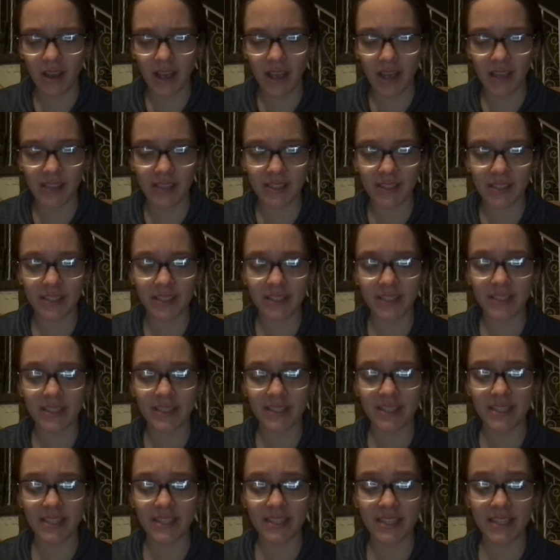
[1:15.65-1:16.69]
And
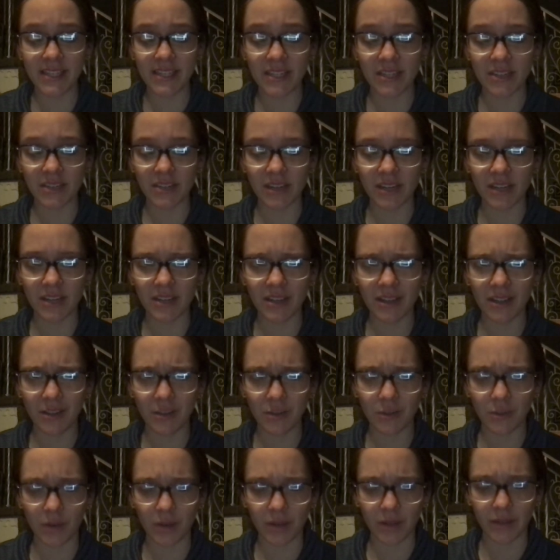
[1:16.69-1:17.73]
still
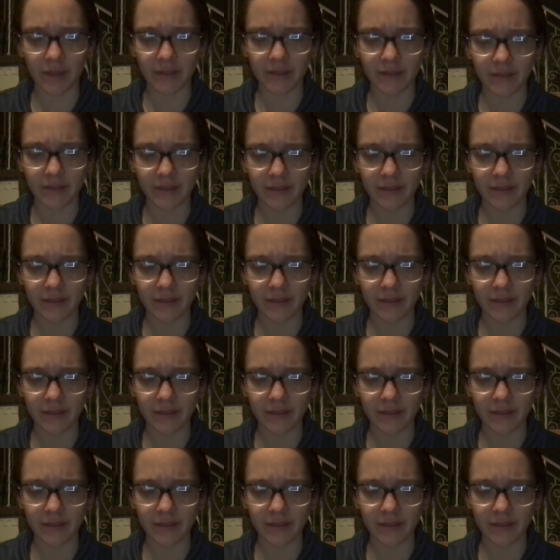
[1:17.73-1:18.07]
another one.